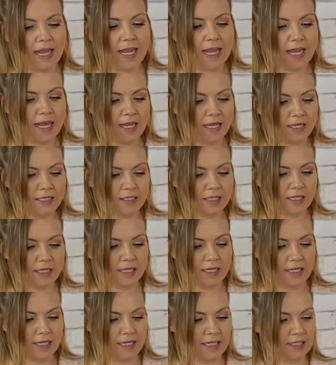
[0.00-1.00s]
And
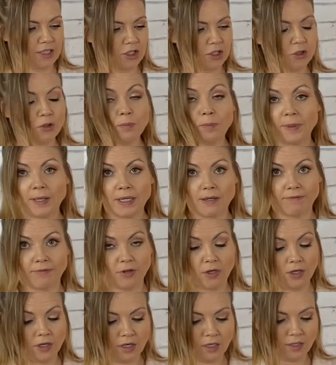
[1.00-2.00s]
it's too big
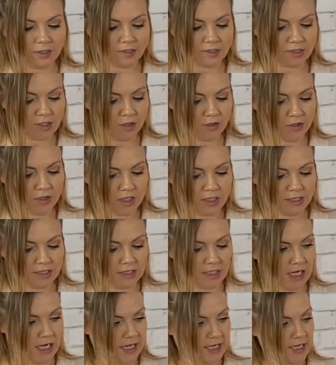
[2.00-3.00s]
for her, so you can
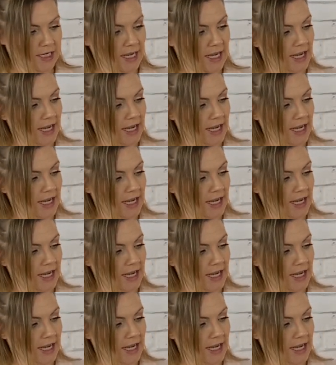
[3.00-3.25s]
just cut it in